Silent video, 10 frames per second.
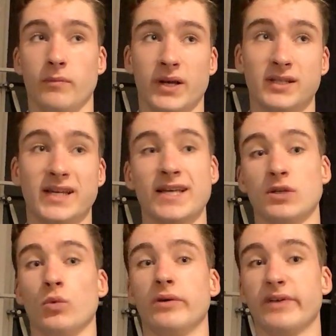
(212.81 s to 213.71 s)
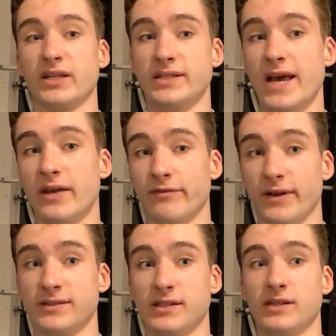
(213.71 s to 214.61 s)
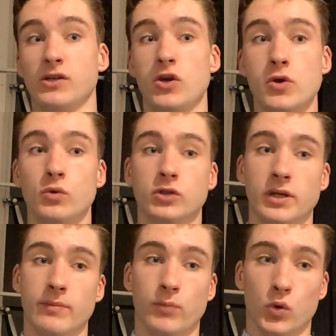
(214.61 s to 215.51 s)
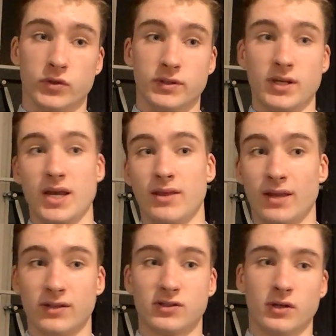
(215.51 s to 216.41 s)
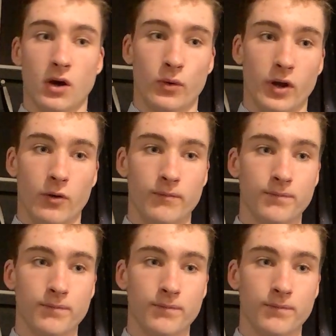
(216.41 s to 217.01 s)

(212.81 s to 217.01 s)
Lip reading: because getting rid of anti-air defences is hugely important in that scenario.